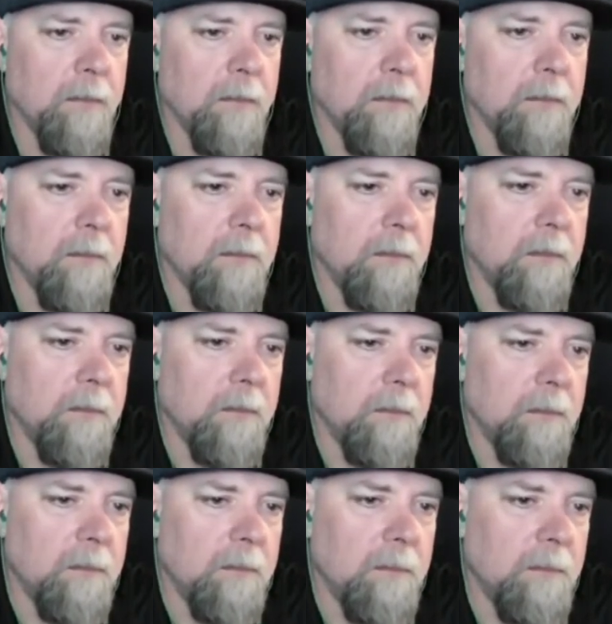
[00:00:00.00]

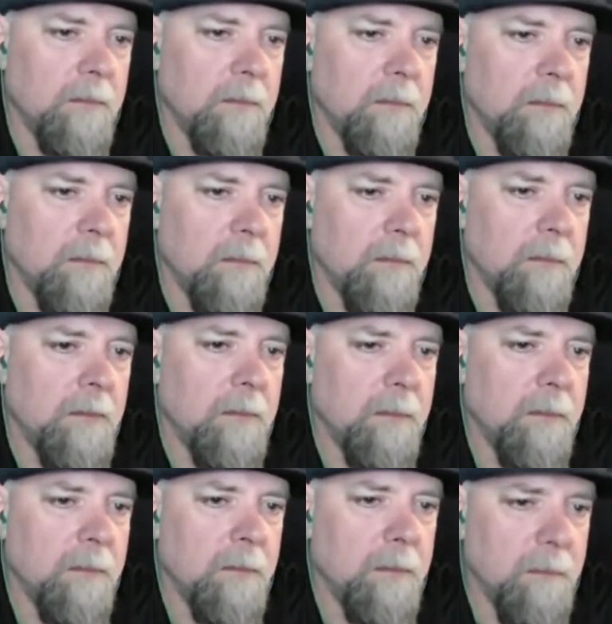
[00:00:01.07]

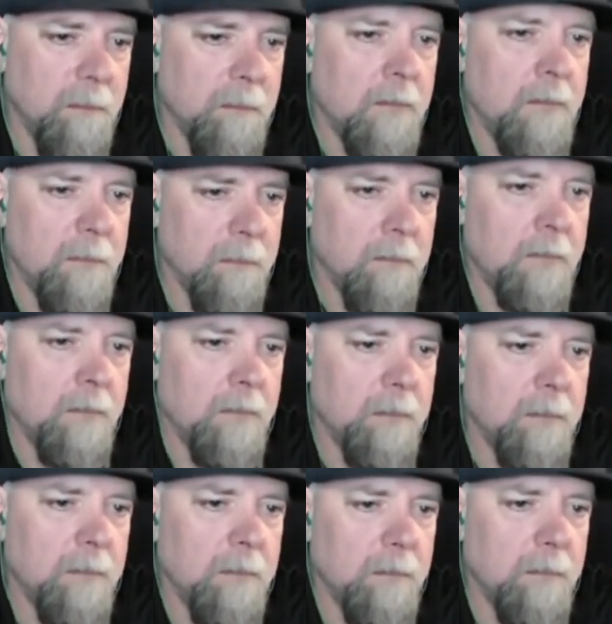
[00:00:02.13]

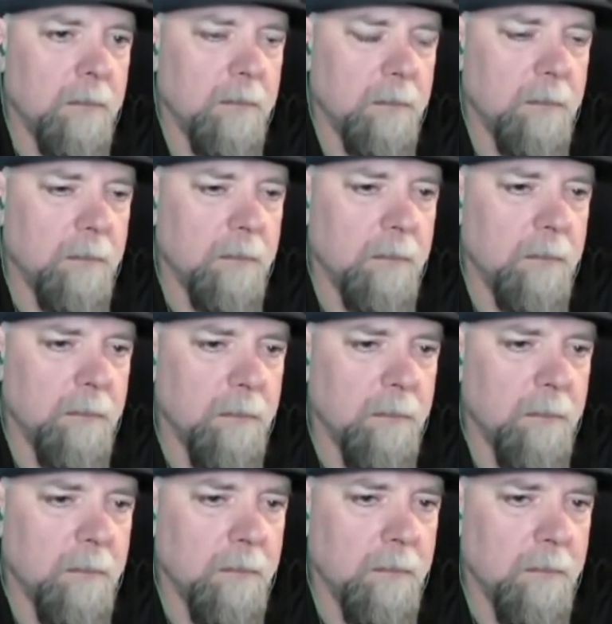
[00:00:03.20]

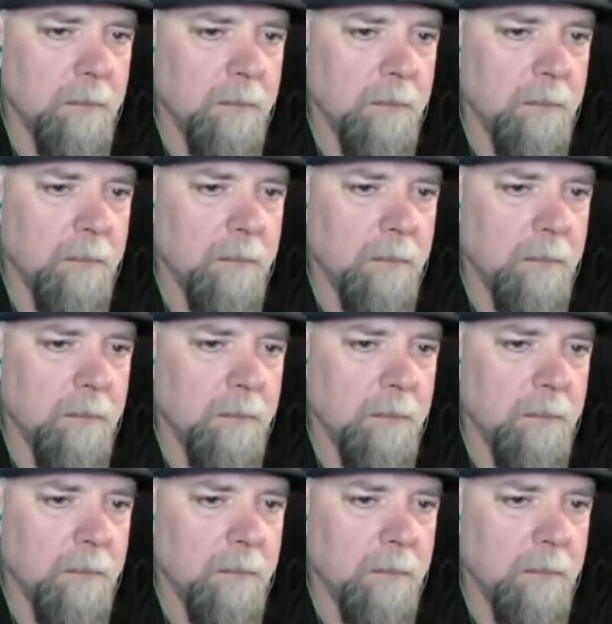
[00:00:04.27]
(not speaking)